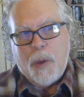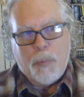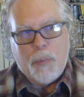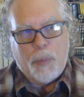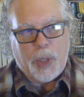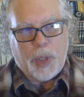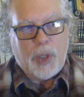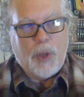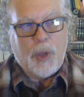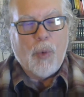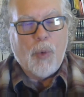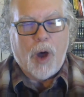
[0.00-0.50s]

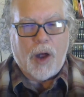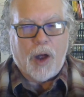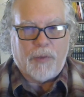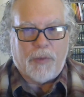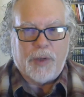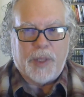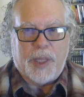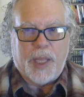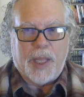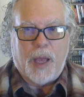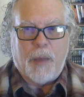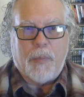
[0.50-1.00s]
but you
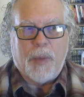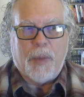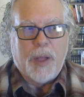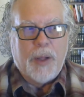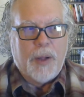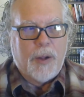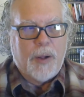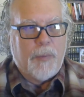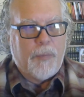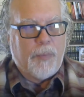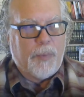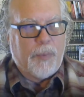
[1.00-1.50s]
offer them
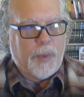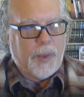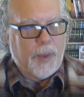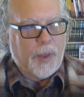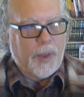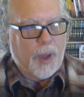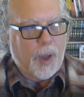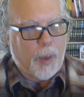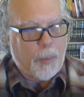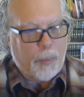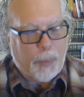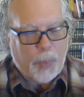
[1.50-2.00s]

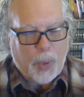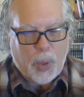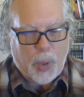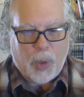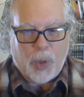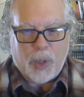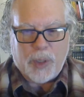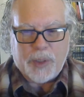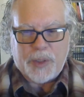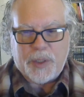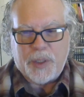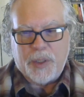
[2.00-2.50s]
a
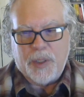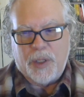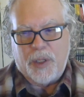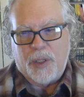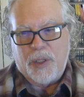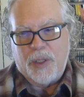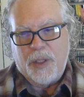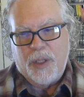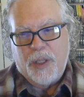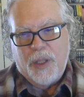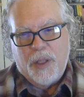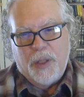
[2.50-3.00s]

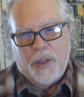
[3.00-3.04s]
personal,